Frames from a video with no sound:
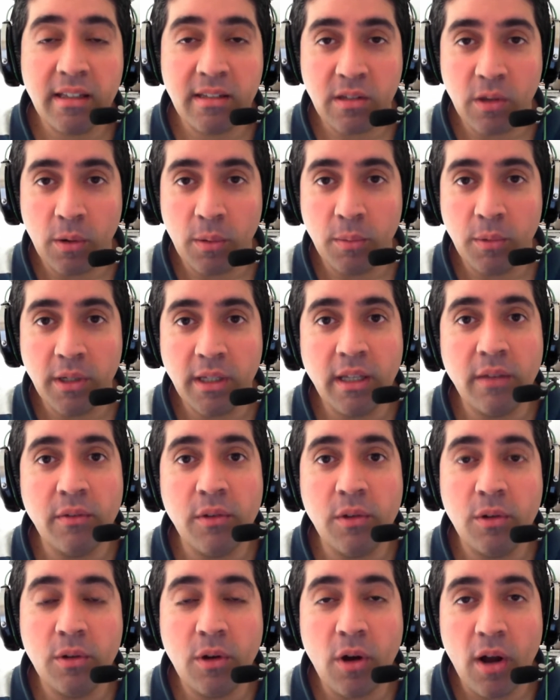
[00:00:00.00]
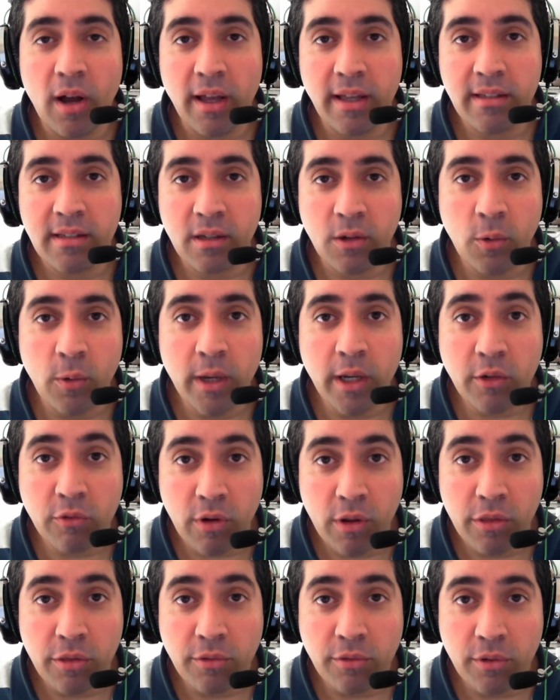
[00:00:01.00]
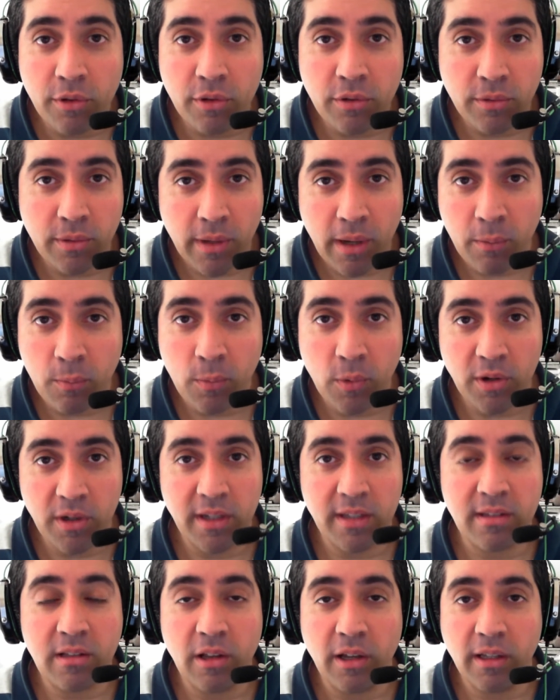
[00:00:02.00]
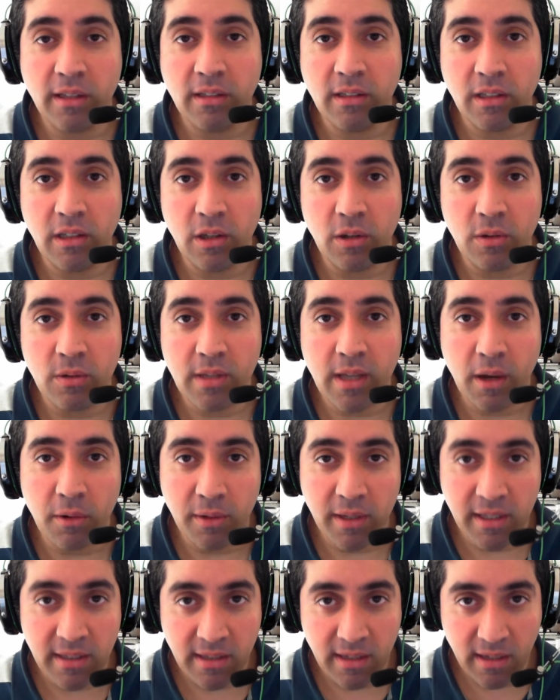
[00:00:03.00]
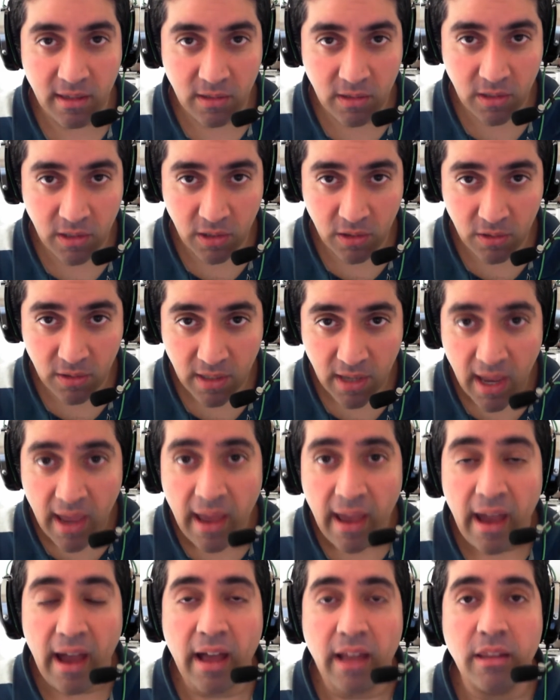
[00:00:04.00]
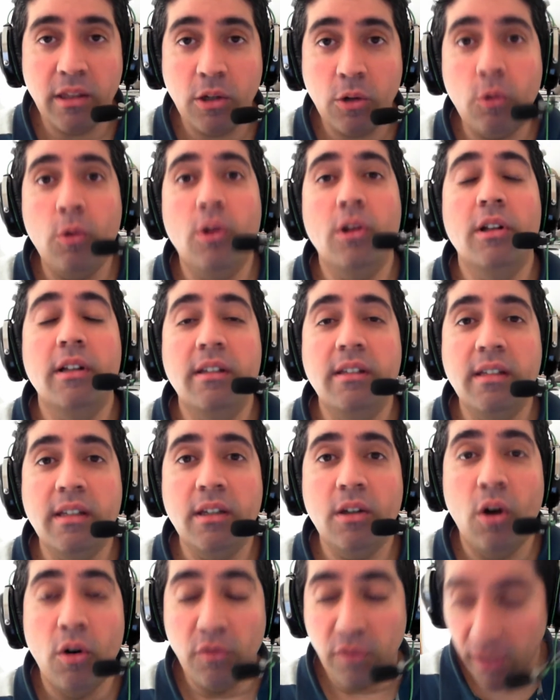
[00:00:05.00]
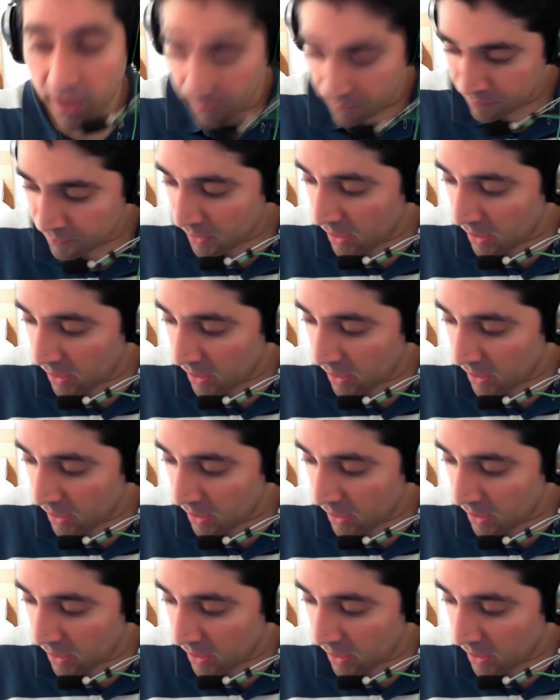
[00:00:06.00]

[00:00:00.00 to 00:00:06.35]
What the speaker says: so I'm going to give you guys a quick run through on what it's like to use, how easy it is to use, and the quality of it.